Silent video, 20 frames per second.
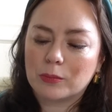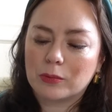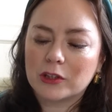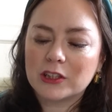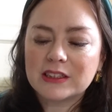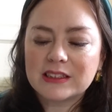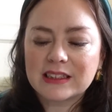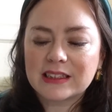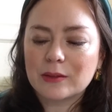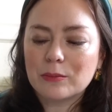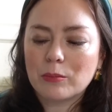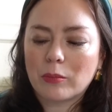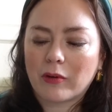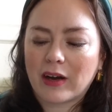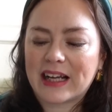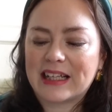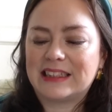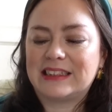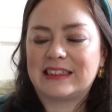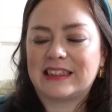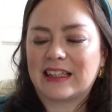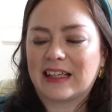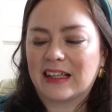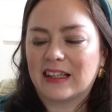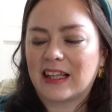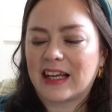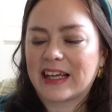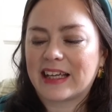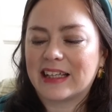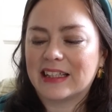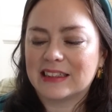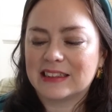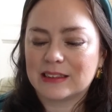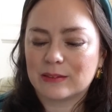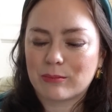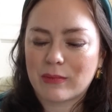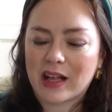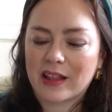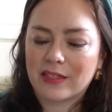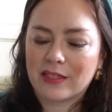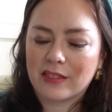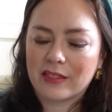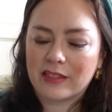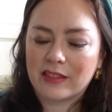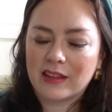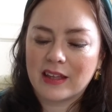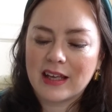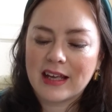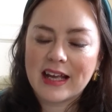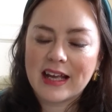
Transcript: brusque and bracing like its month.